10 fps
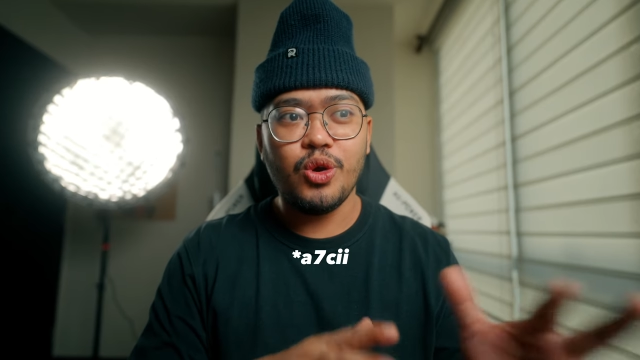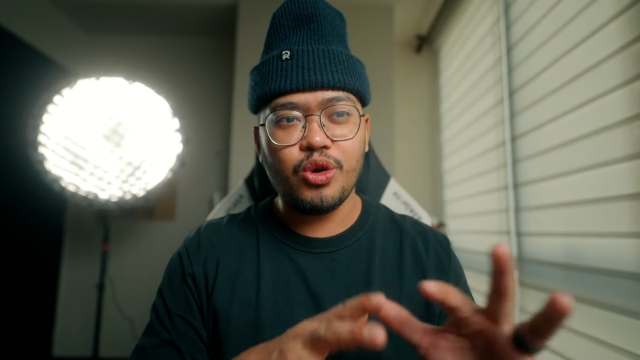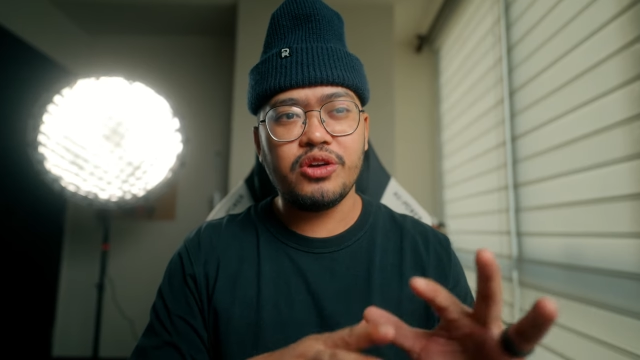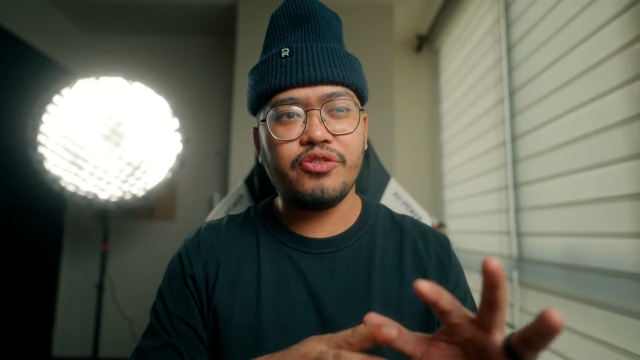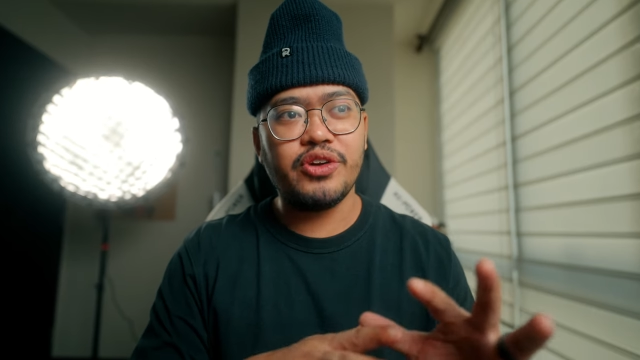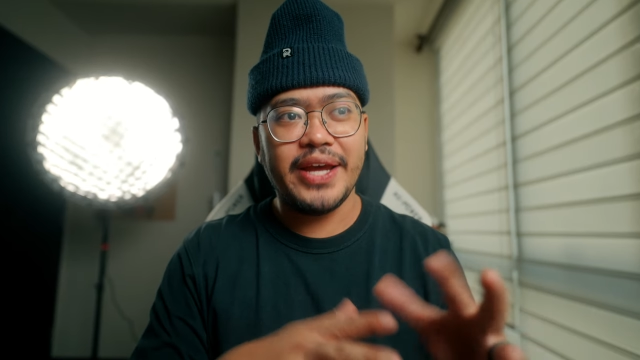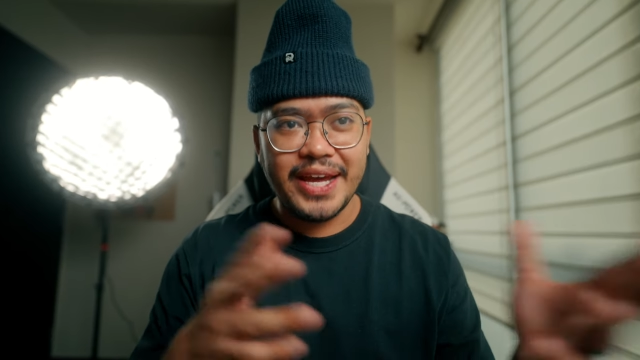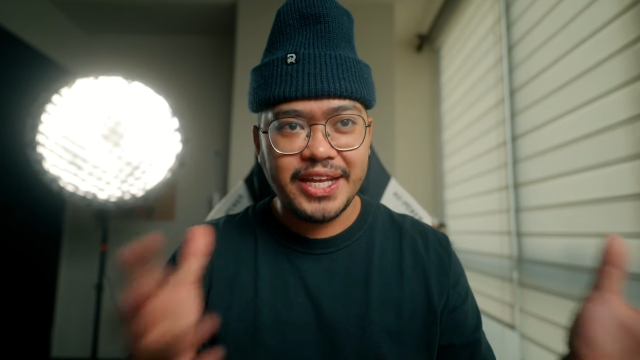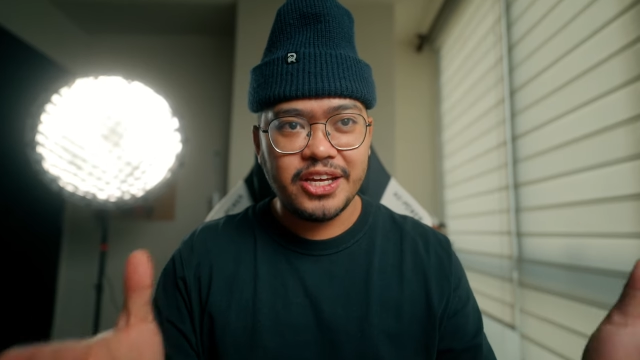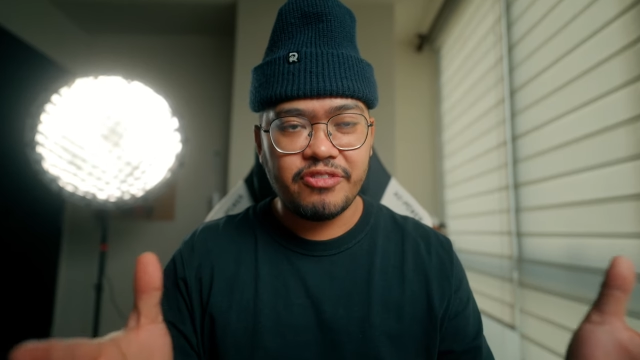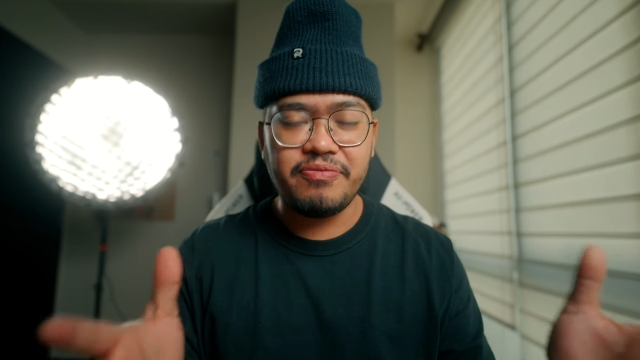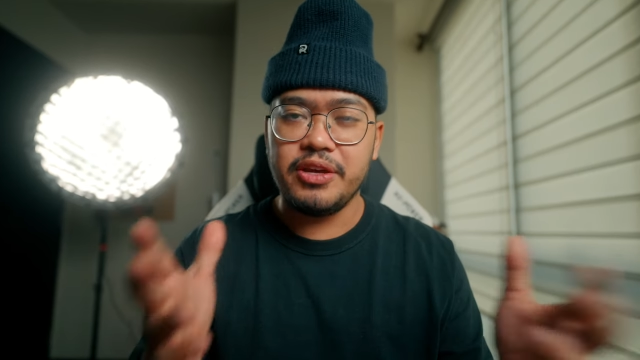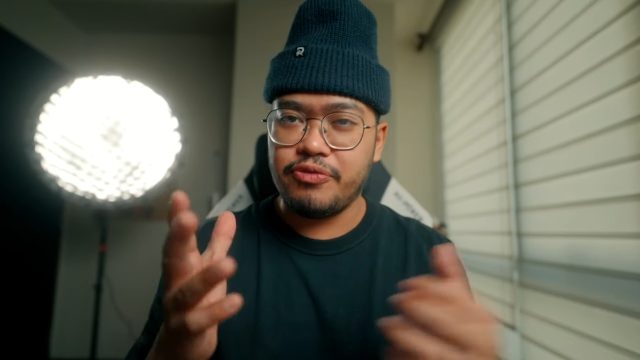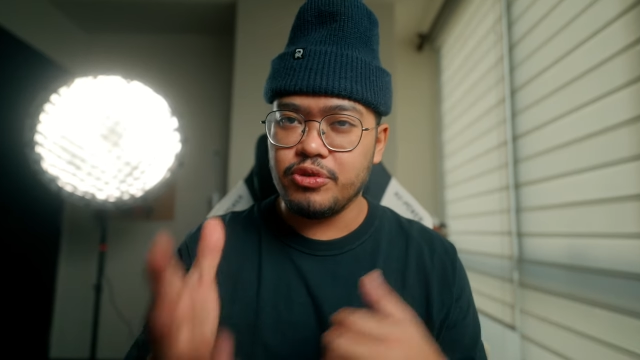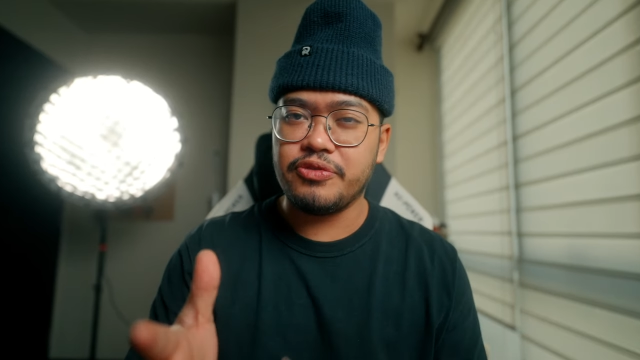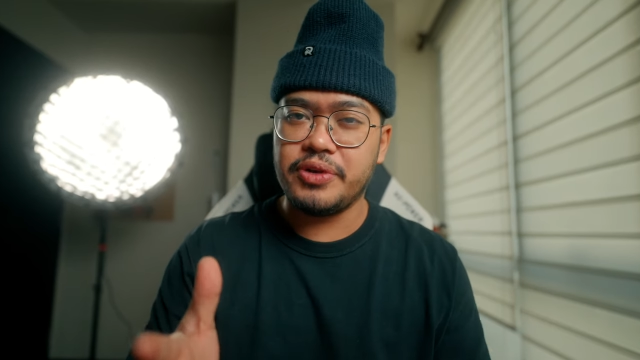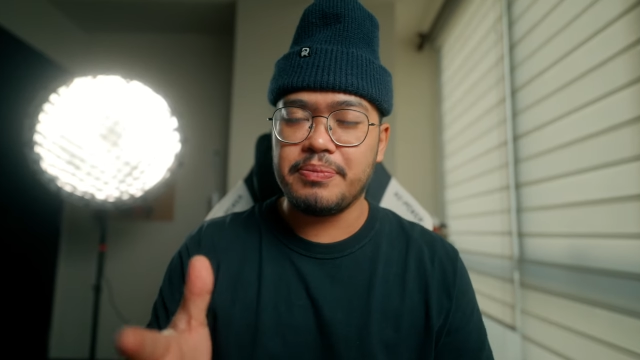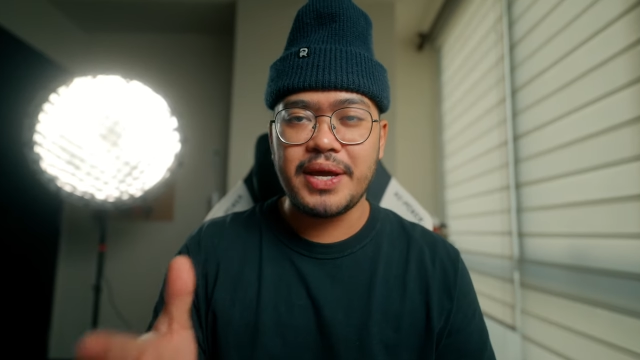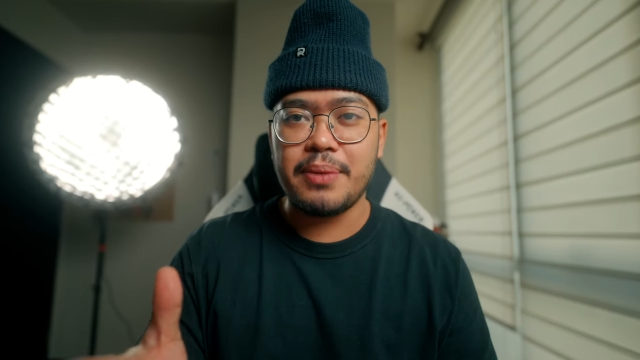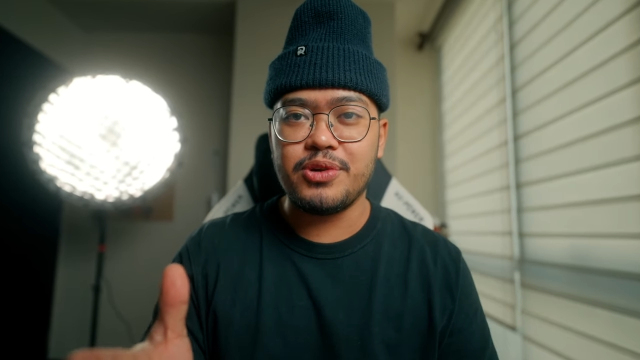or for any of my full
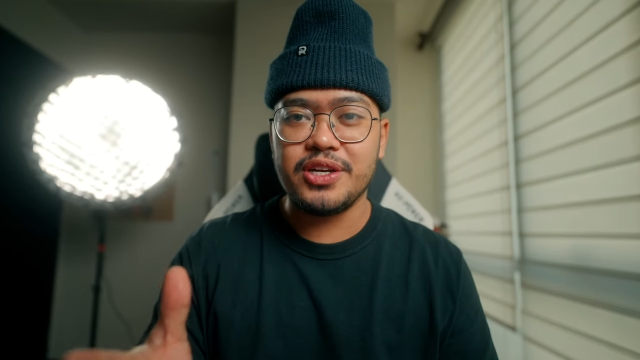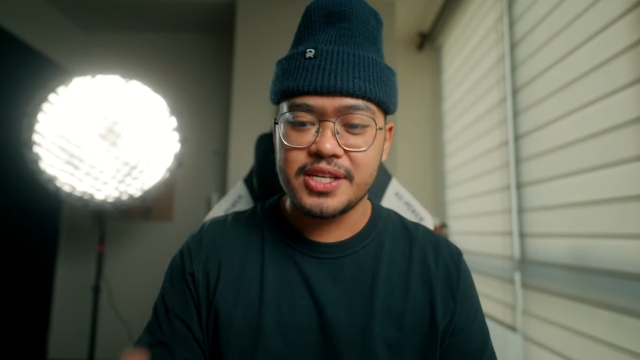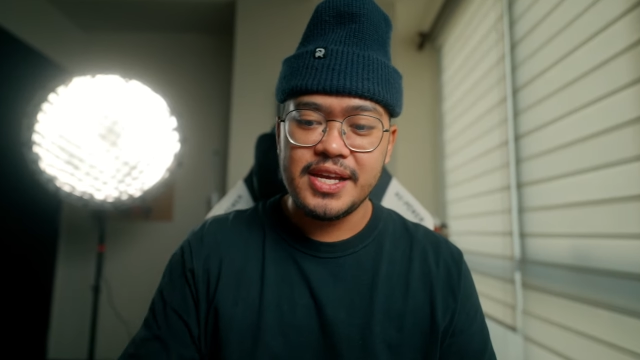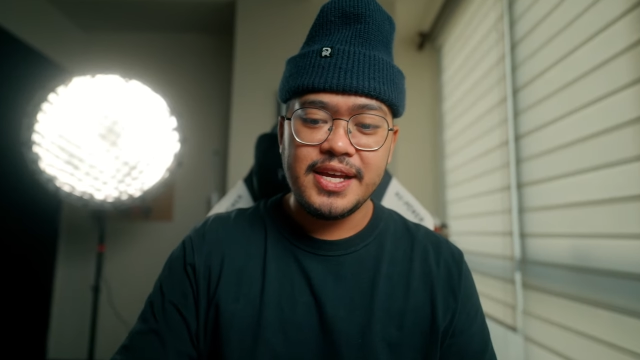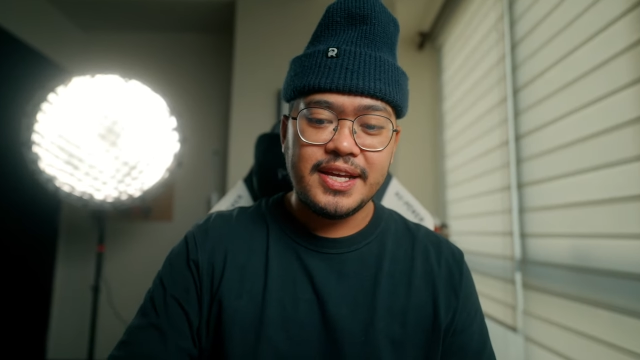frame cameras,